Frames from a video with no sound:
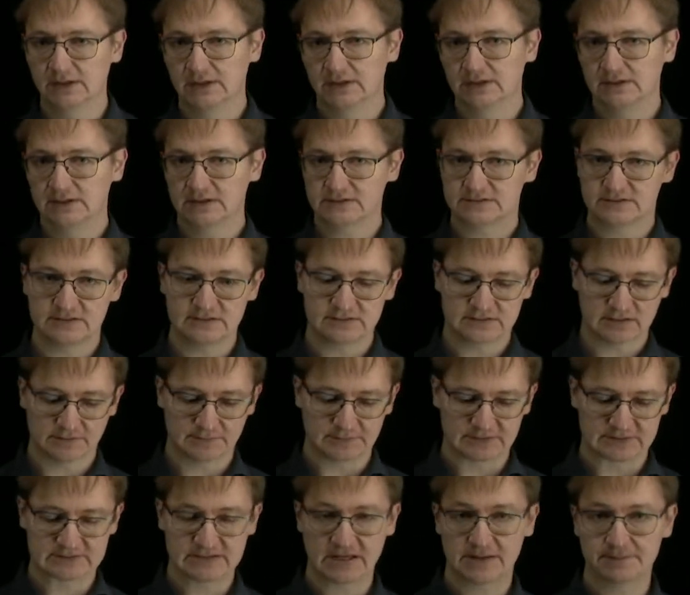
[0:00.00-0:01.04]
Let's see some
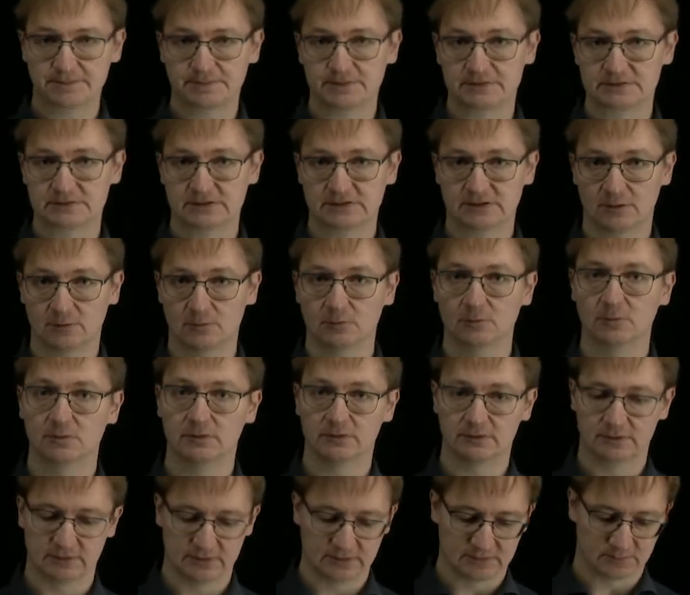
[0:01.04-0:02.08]
examples and how
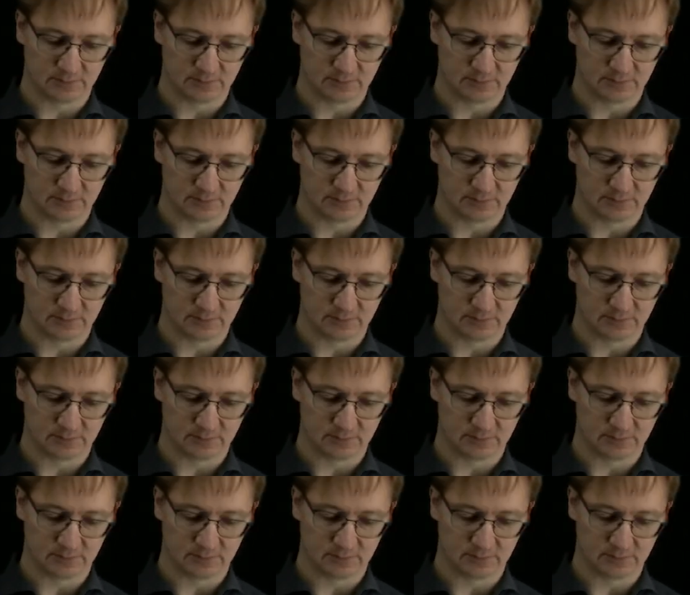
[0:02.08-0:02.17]
it